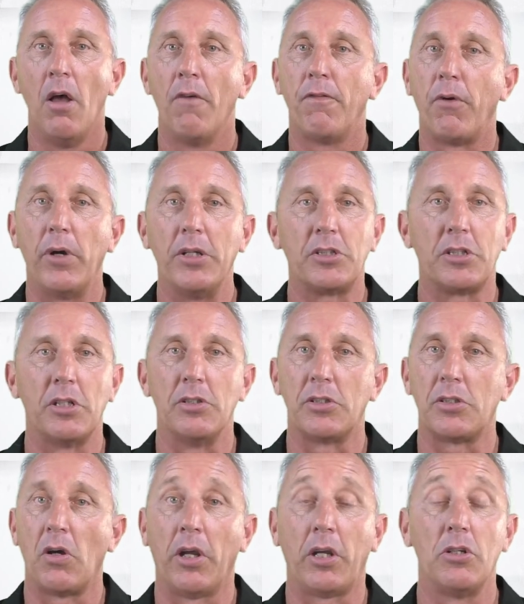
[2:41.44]
For
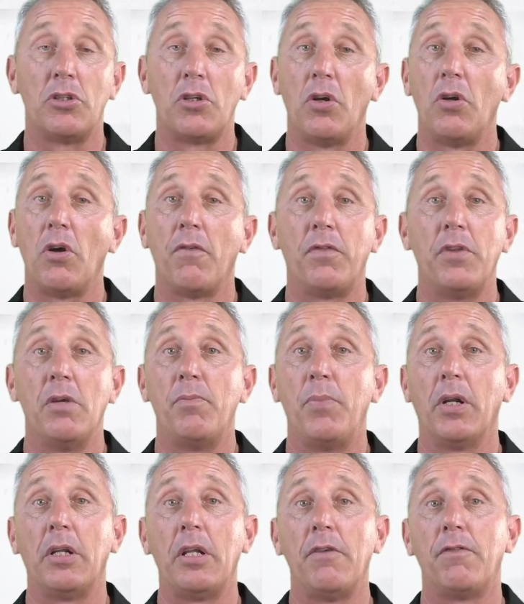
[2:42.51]
instance, I can turn off the
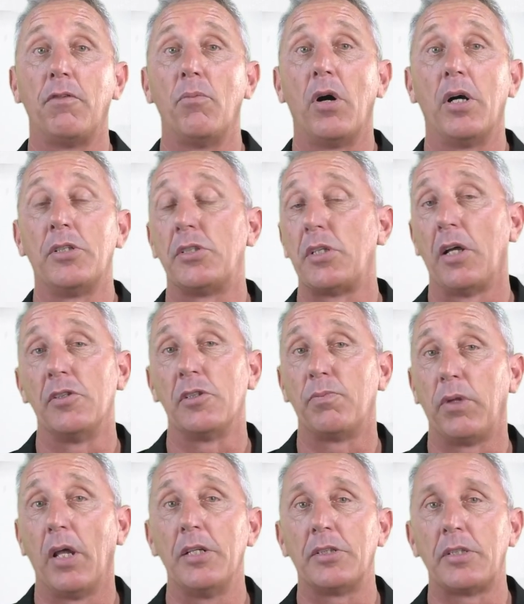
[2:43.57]
ability for my son's
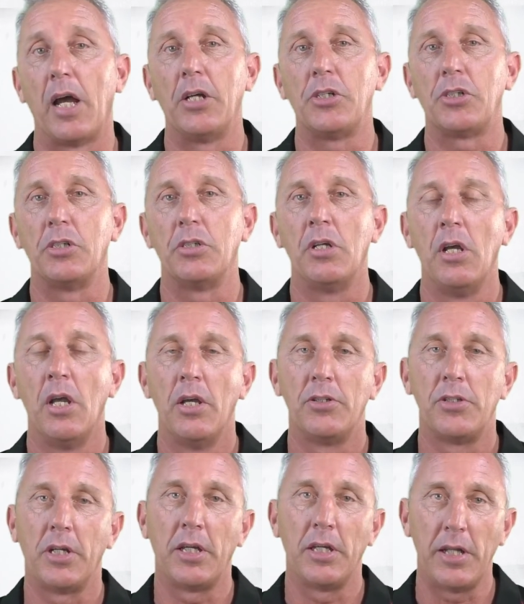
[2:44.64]
PlayStation
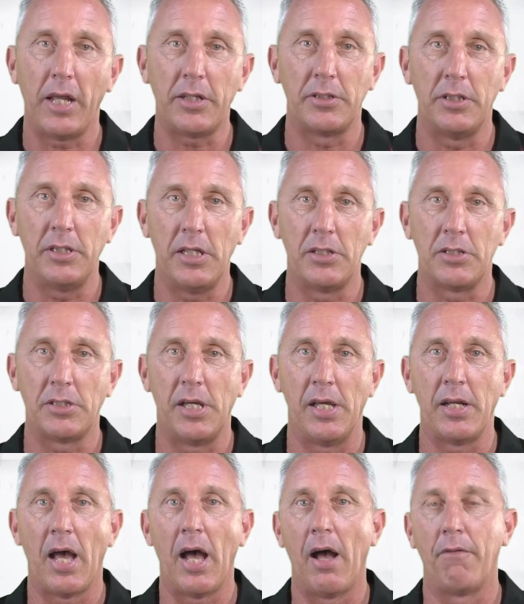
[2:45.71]
to connect to the
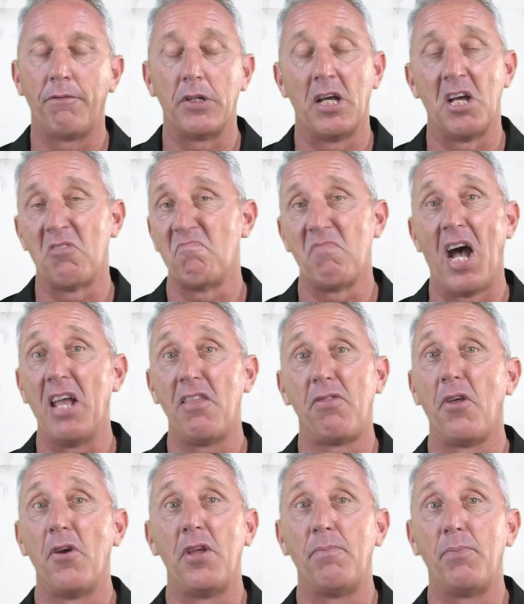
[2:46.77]
internet after
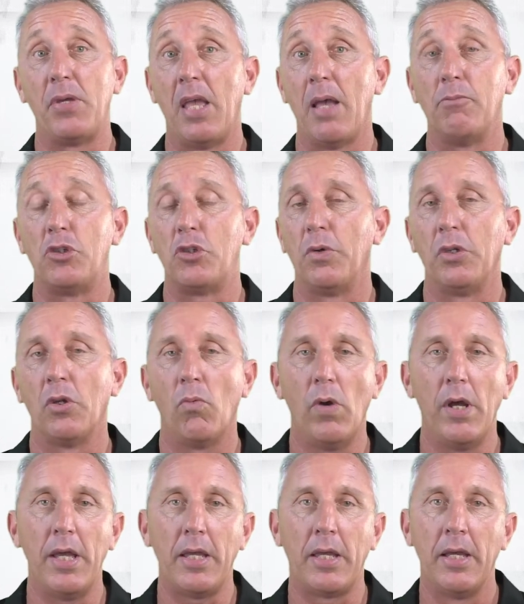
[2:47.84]
8:30 p.m. during the
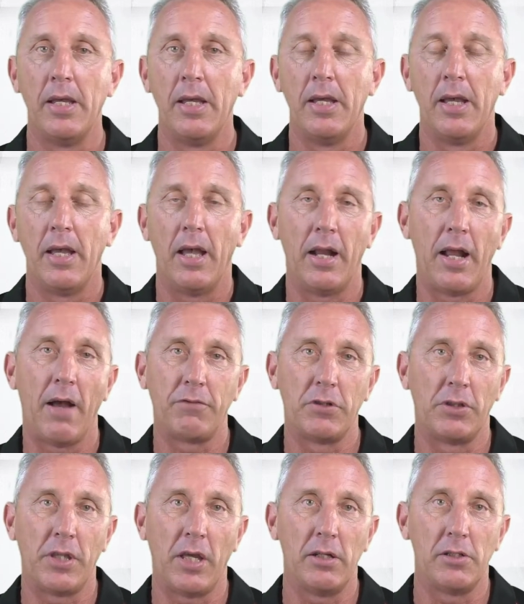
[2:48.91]
week and after
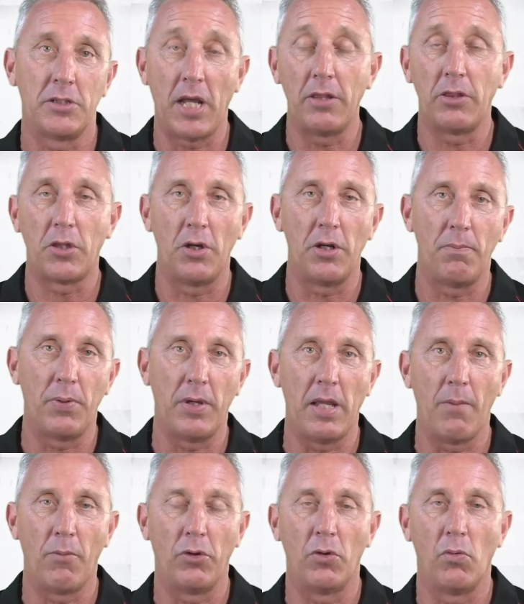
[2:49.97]
10:30
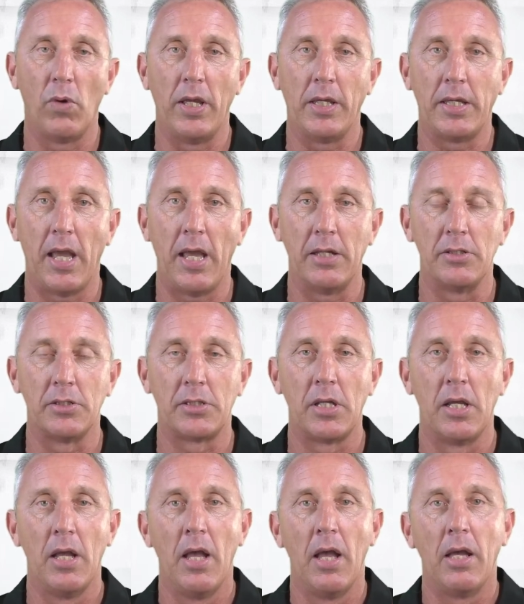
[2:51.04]
p.m. on the
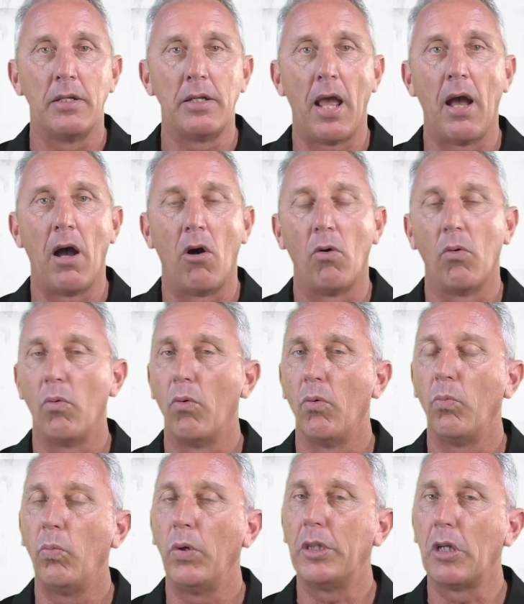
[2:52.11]
weekends. Now,
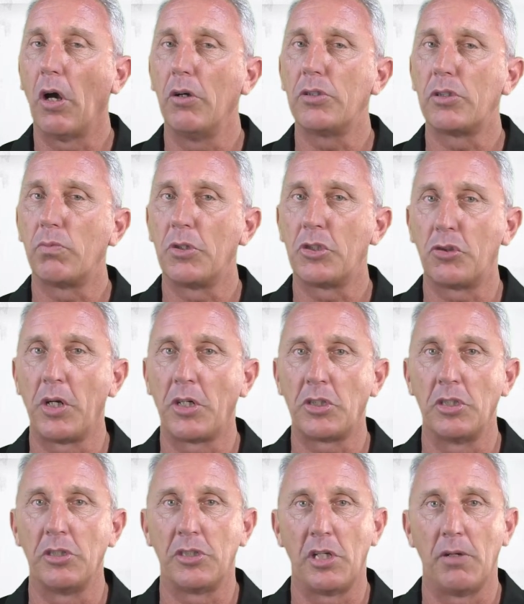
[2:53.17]
with those
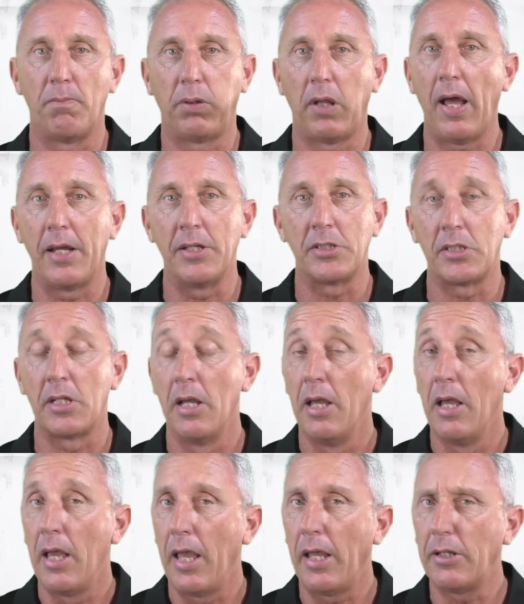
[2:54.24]
restrictions in place,
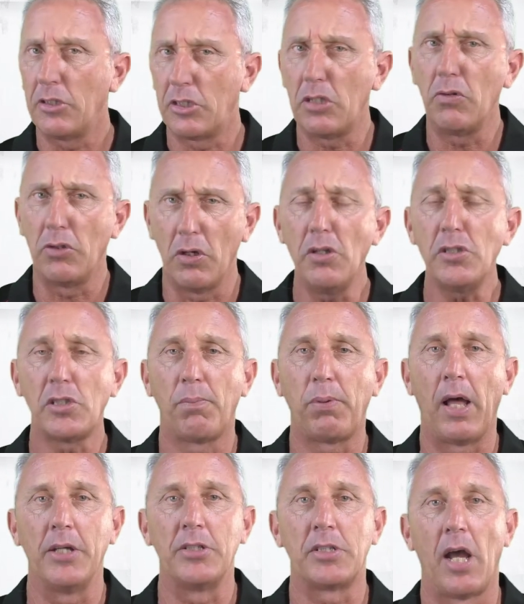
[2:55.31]
he can still use the
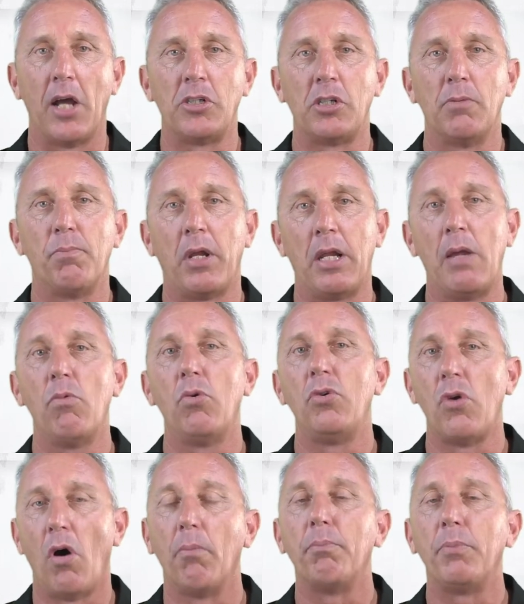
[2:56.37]
PlayStation, but he will
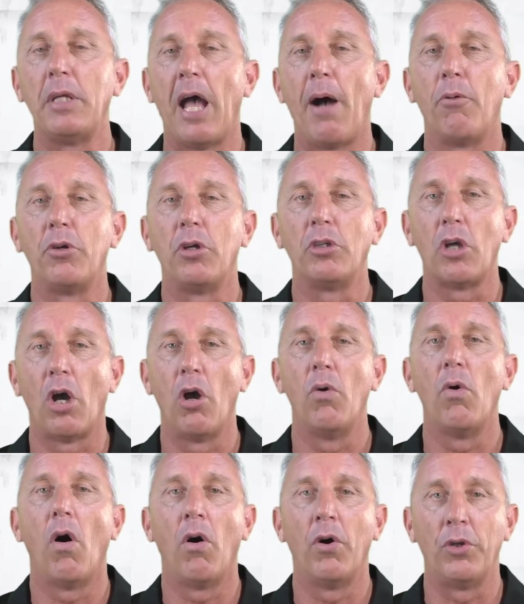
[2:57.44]
not be able to
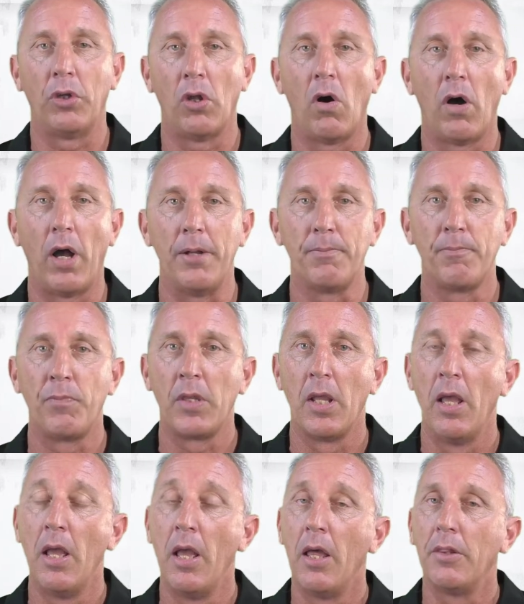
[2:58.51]
go online.
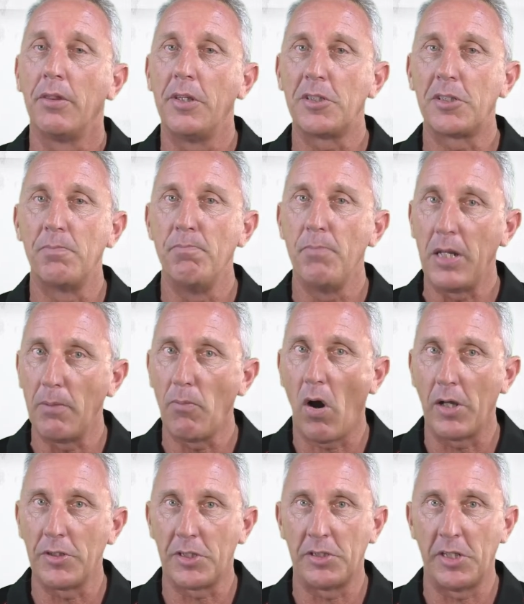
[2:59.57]
This
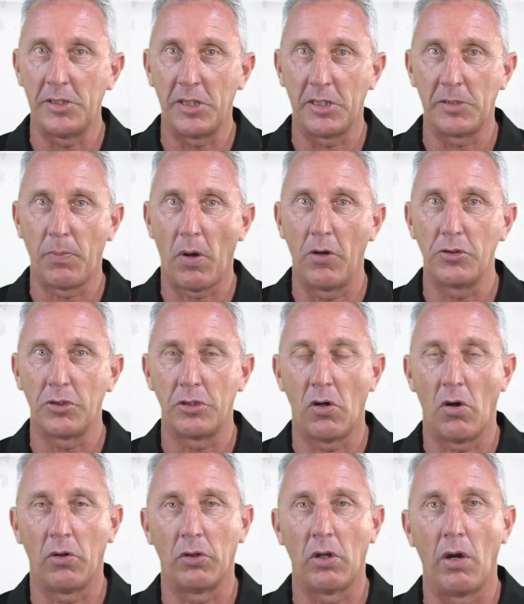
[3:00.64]
minimises his exposure
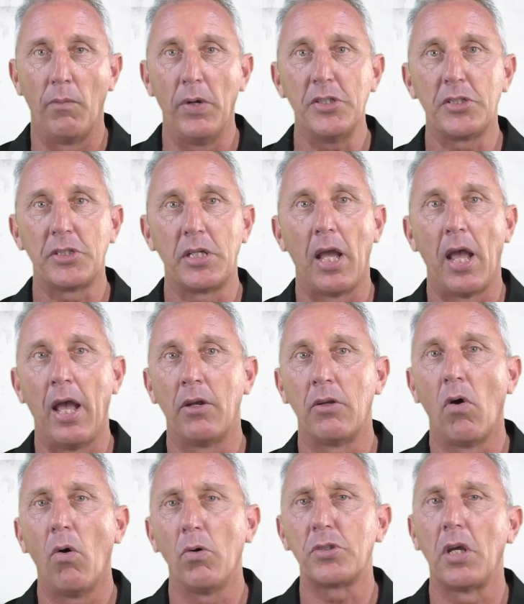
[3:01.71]
to online risk and
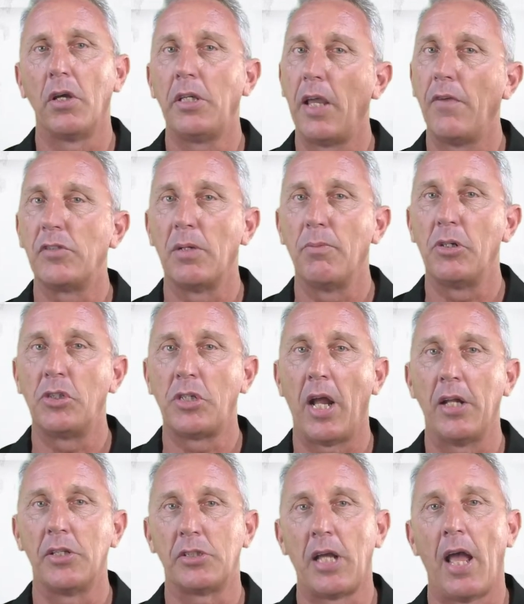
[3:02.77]
also gives him a
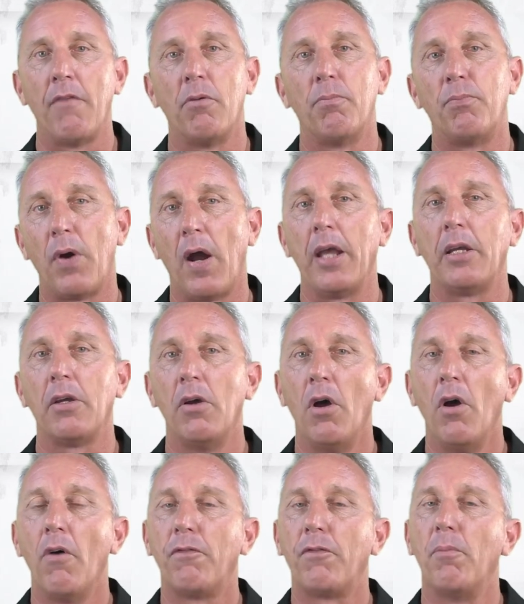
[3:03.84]
chance to have a break
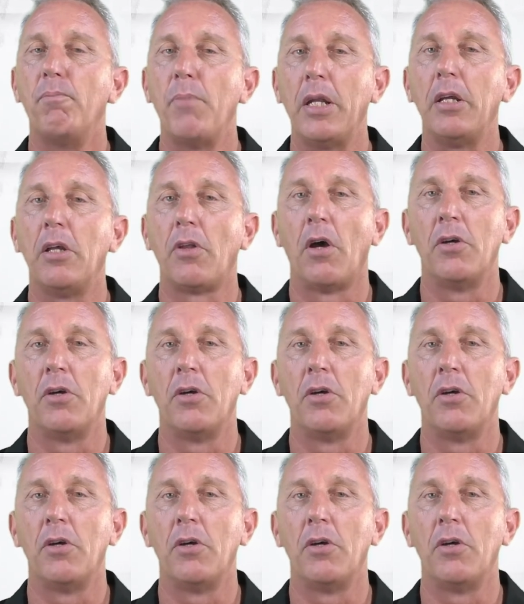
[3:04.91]
from many of